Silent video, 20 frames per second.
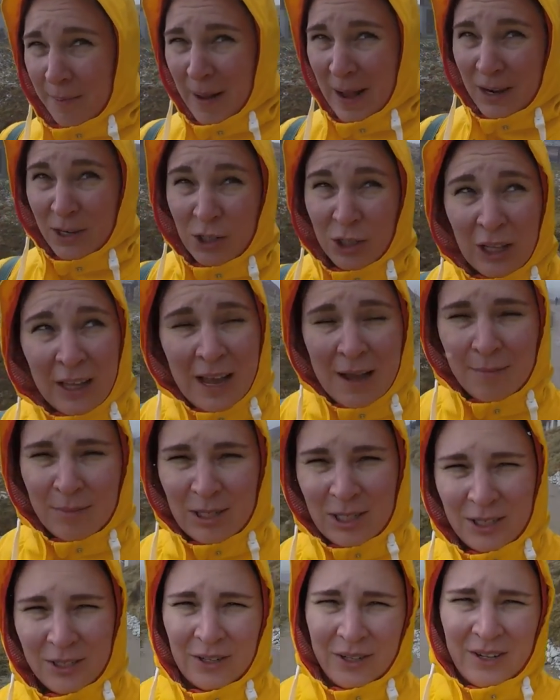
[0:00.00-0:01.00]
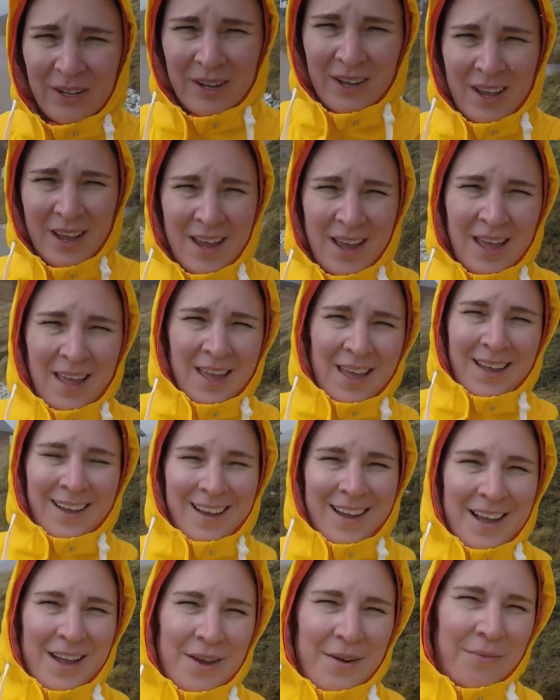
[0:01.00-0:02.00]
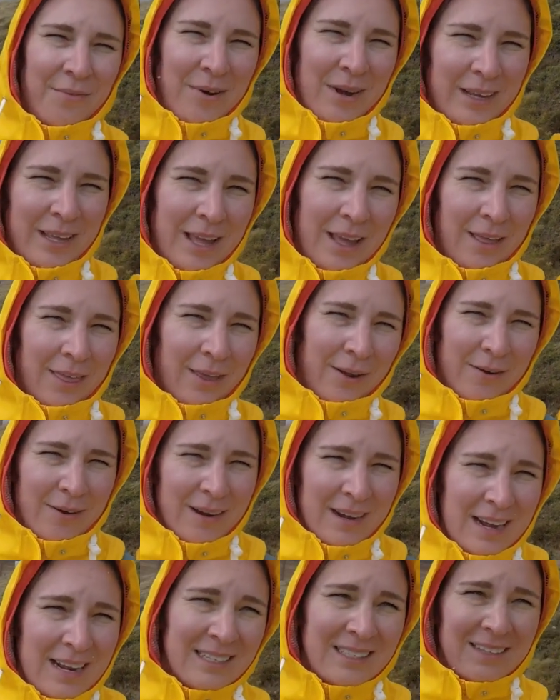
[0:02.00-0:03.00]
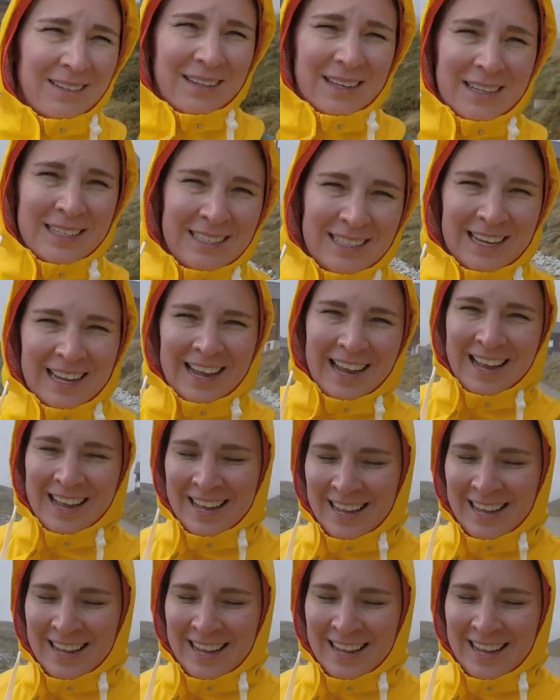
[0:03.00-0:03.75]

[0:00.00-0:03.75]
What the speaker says: Actually, I'm still kind of walking through it, as you can see.